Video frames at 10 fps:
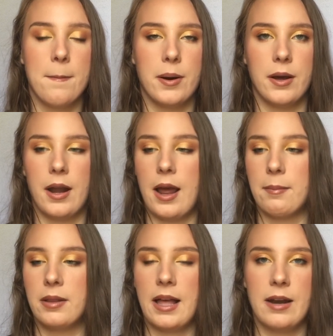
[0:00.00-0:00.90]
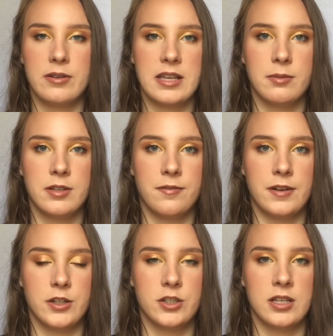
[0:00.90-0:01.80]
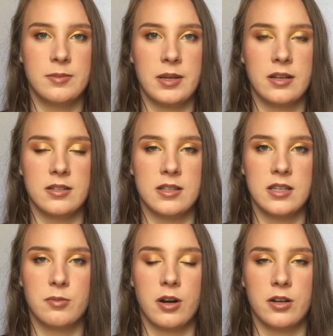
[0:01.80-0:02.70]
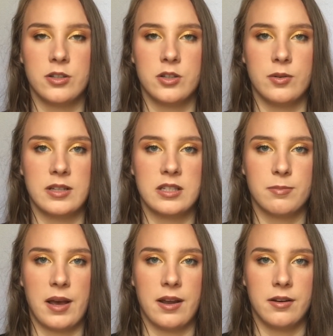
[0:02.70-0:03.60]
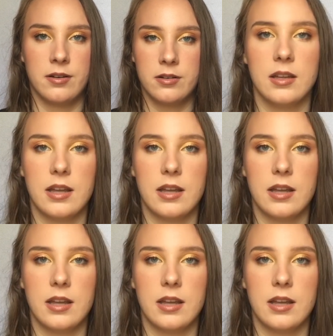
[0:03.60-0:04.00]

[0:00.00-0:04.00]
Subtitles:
but I'm glad I was able to finish this because these products do expire.